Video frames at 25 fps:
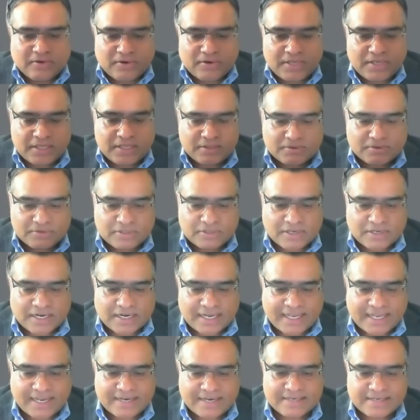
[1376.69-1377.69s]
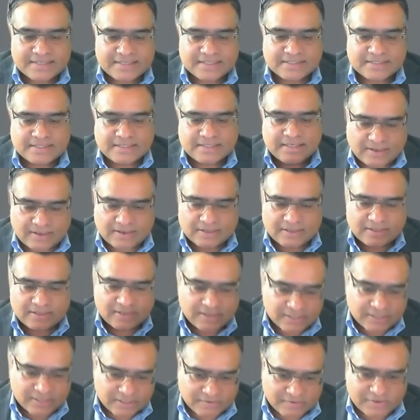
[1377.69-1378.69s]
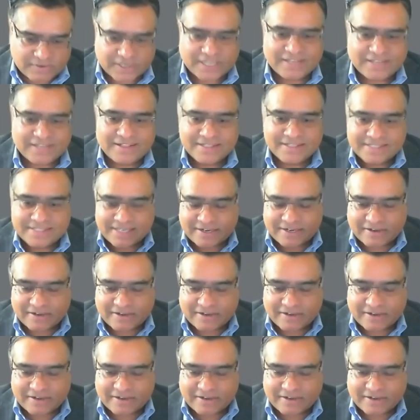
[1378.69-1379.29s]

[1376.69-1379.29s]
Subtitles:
going through the layers or the verticals